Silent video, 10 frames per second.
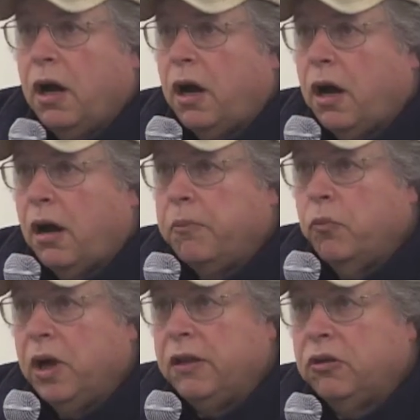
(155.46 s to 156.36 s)

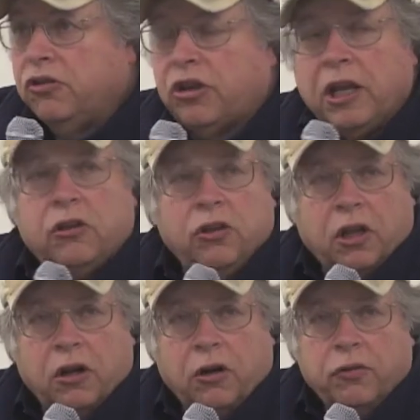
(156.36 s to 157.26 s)
um, when the state
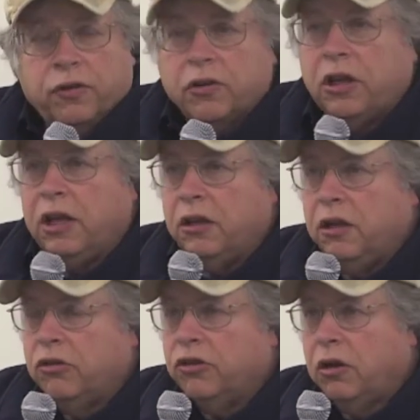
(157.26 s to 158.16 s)
took it over 10
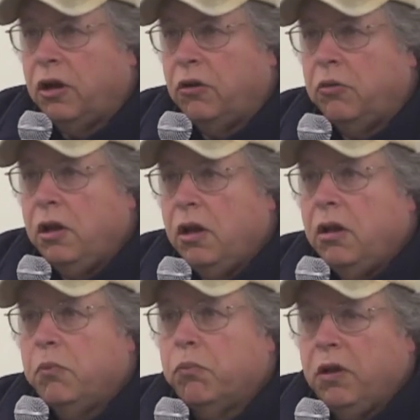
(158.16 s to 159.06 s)
years ago.
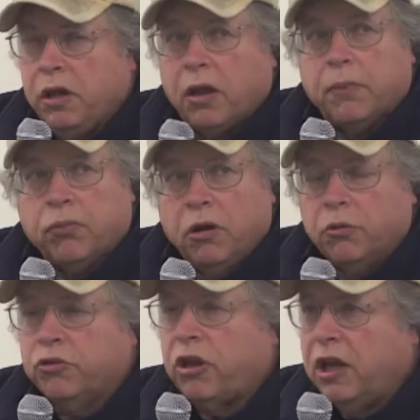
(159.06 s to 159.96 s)
Eli
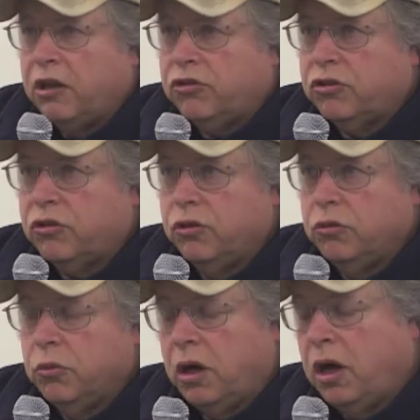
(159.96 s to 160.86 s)
Broad was asked
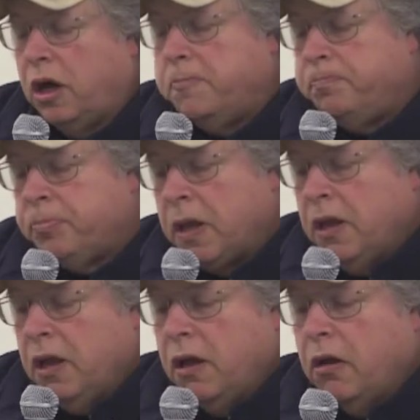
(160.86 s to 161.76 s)
to um,
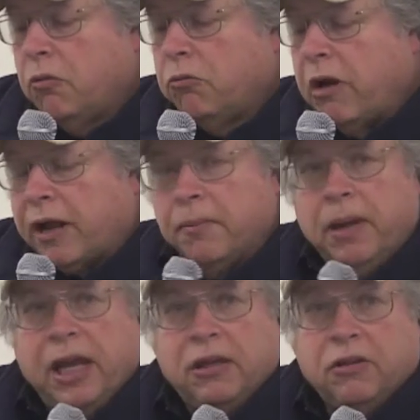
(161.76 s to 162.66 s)

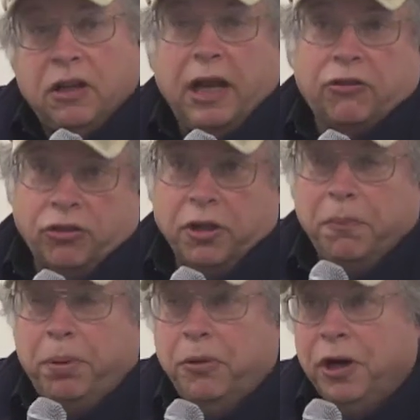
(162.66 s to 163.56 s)
recommend and actually
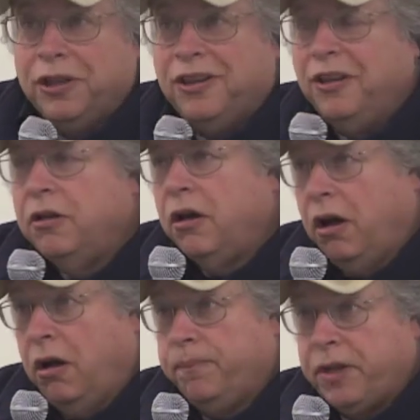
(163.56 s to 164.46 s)
appoint
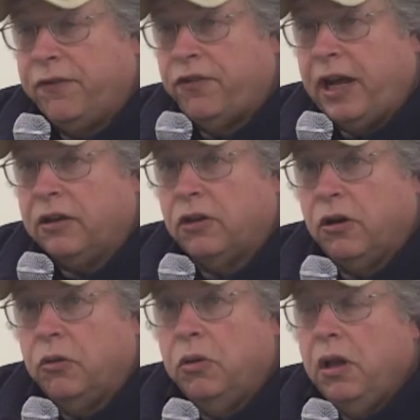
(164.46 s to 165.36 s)
um, de
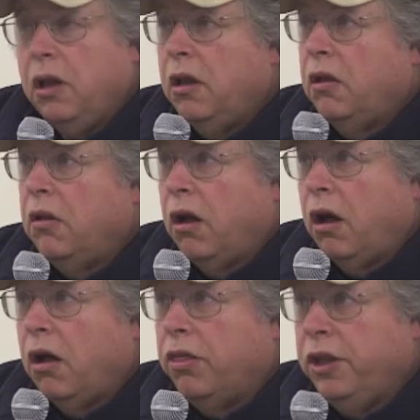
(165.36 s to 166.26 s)
facto
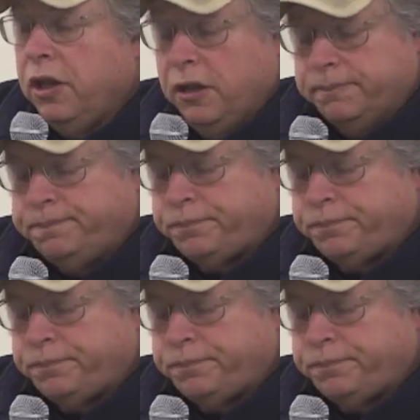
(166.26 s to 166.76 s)
uh, the